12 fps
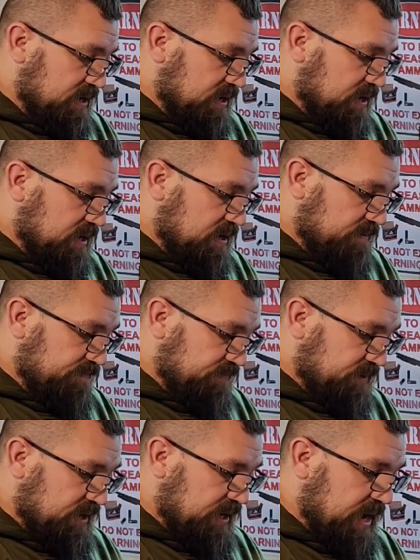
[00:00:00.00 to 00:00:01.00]

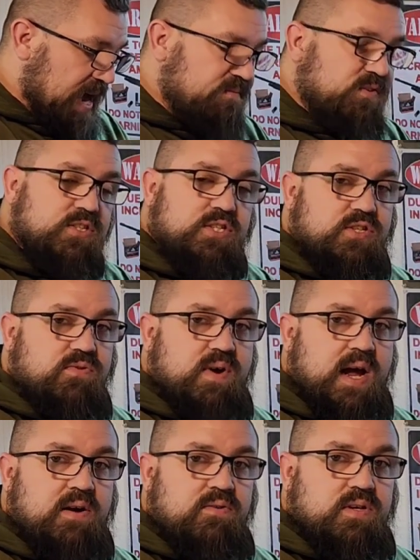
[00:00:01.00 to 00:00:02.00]
It averages
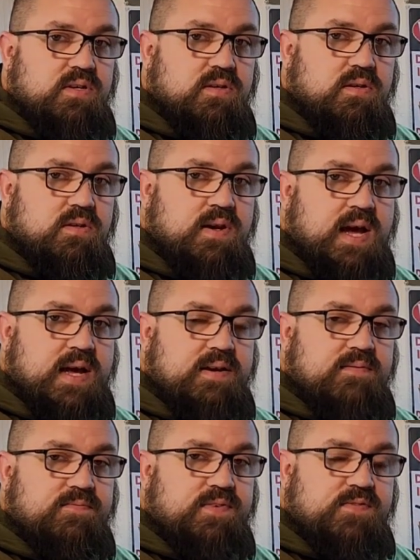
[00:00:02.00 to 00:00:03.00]
around
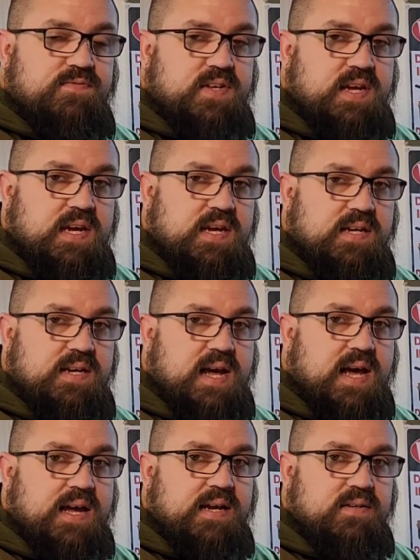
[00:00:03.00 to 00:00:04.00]
915,
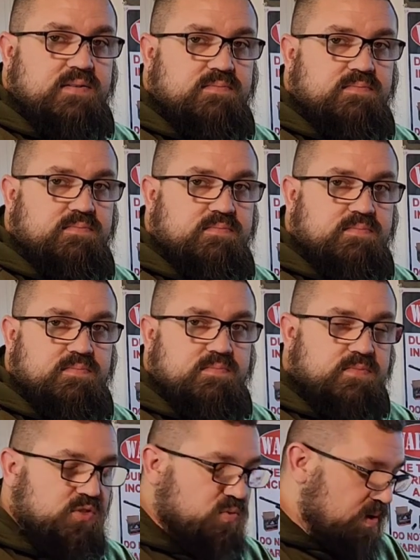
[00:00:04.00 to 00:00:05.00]

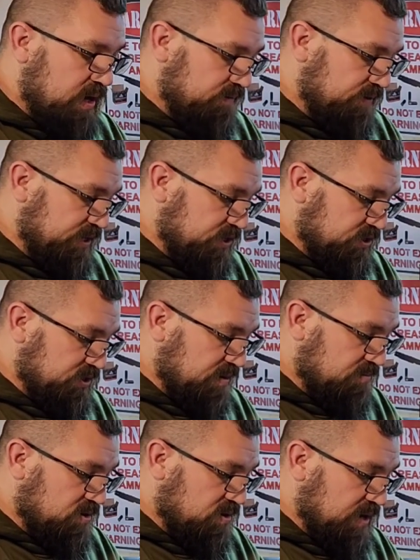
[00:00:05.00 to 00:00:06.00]
912-ish,
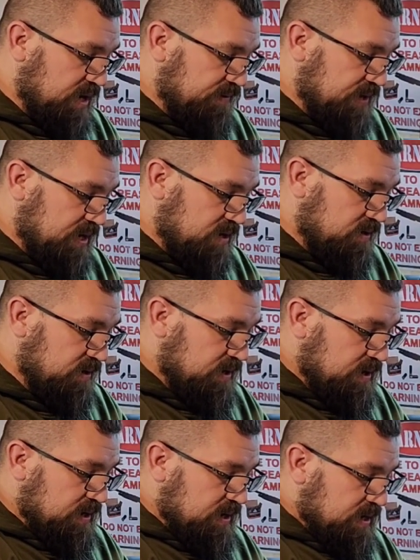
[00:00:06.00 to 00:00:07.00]
somewhere around there.
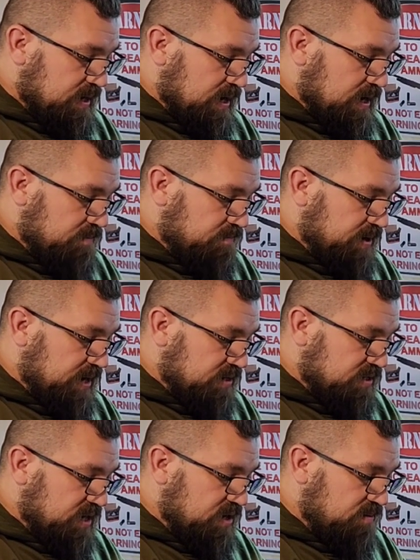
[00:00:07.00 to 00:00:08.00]
But I'll
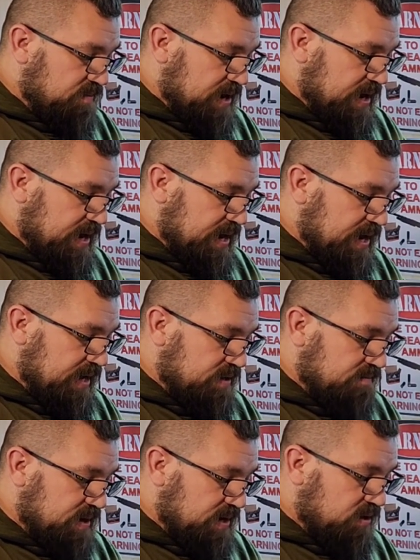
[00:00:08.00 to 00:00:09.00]
tell you my highs and my